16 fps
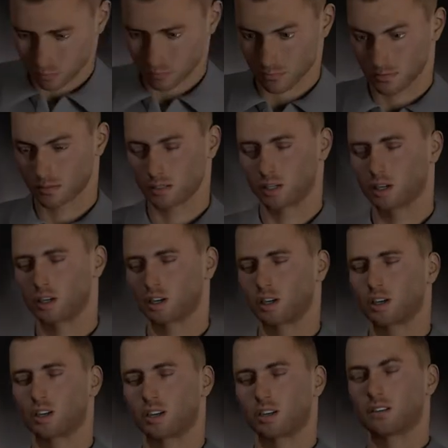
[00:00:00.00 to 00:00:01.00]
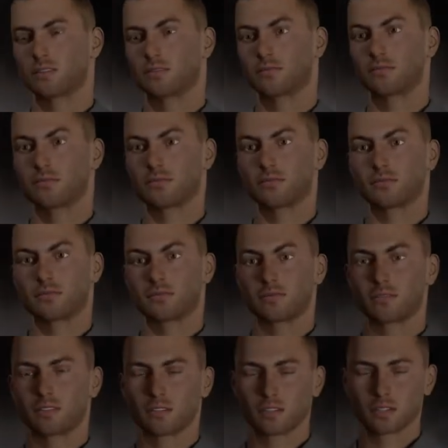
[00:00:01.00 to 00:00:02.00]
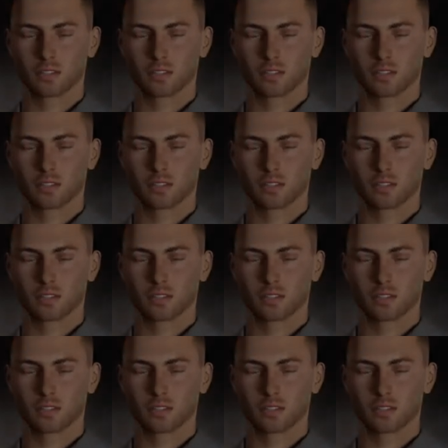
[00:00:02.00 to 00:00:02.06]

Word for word: to think clearly so